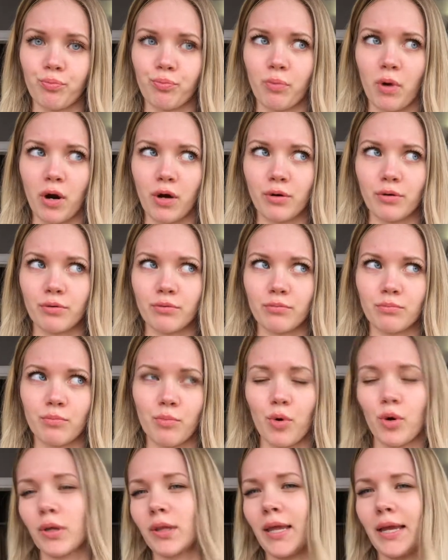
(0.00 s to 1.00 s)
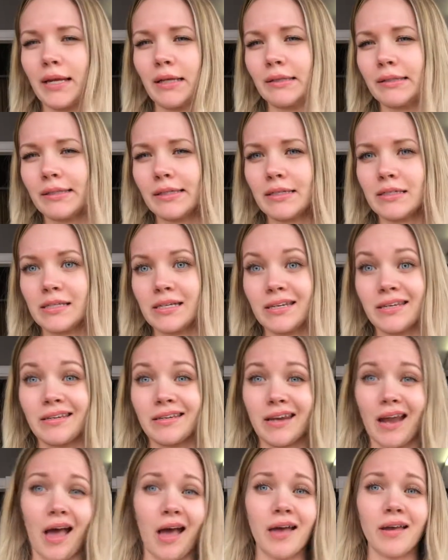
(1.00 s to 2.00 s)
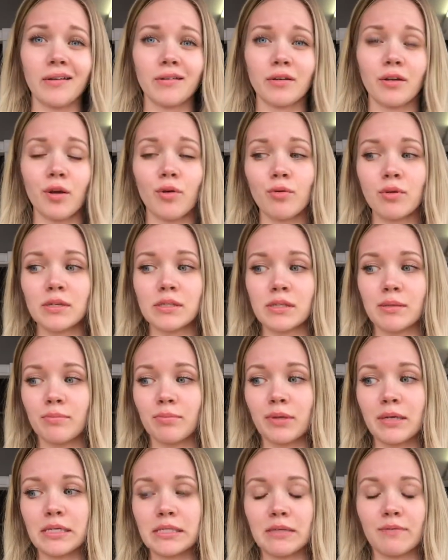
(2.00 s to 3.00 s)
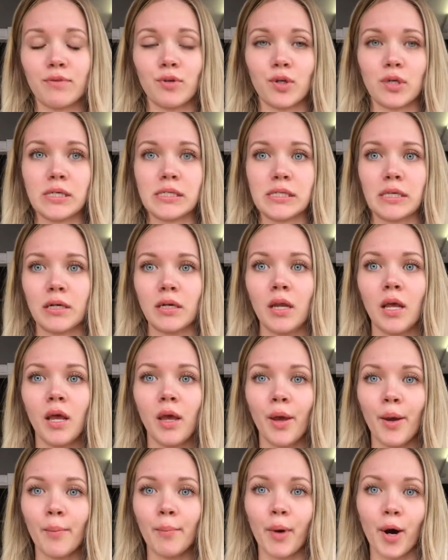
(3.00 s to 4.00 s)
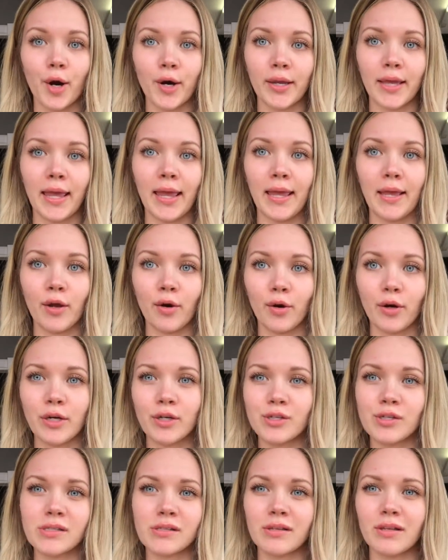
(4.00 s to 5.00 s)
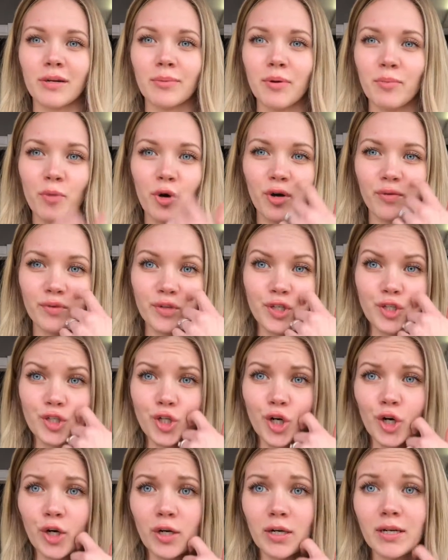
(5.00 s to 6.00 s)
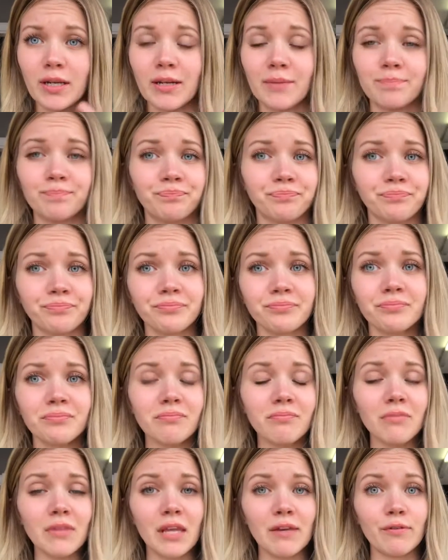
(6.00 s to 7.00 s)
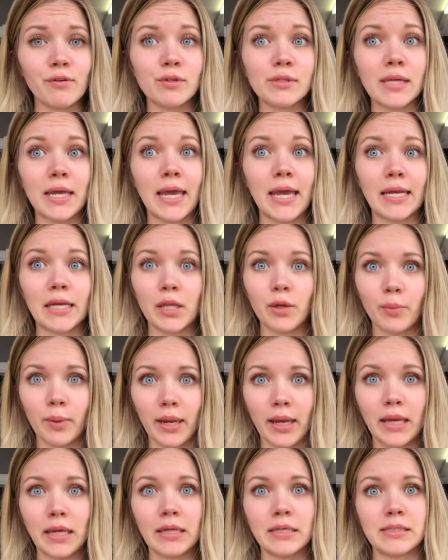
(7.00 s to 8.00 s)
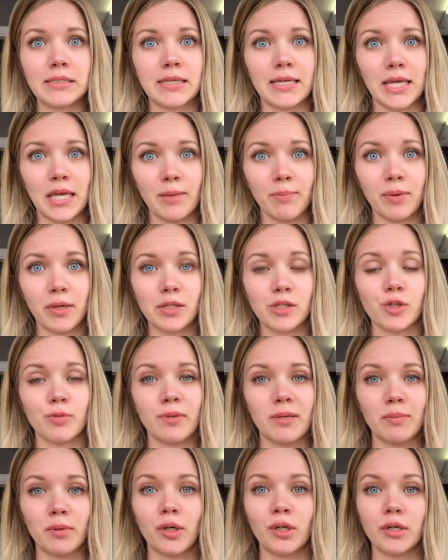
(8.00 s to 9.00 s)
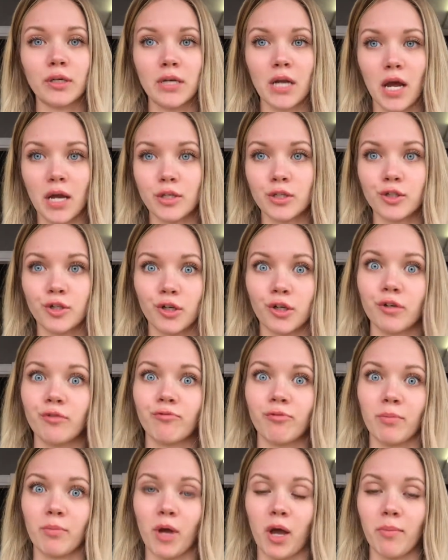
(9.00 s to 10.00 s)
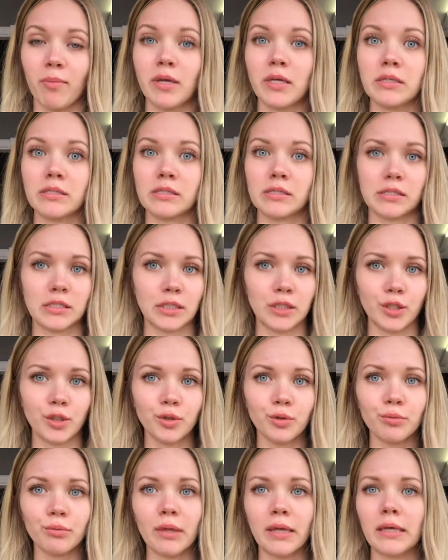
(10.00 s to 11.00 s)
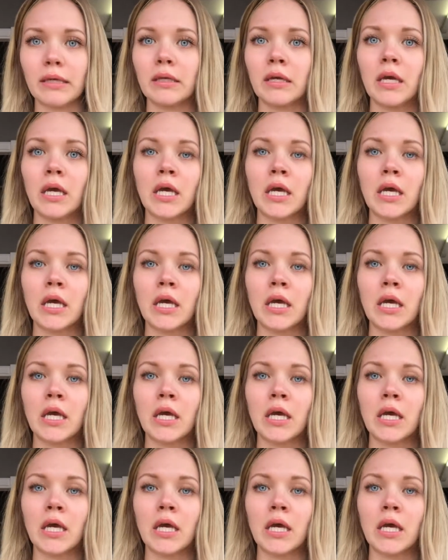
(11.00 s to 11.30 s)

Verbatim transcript: are more likely to not go to someplace if there isn't parking or it's just a little bit more of a deterrent and there's any way to keep it so people are not deterred from coming to see you like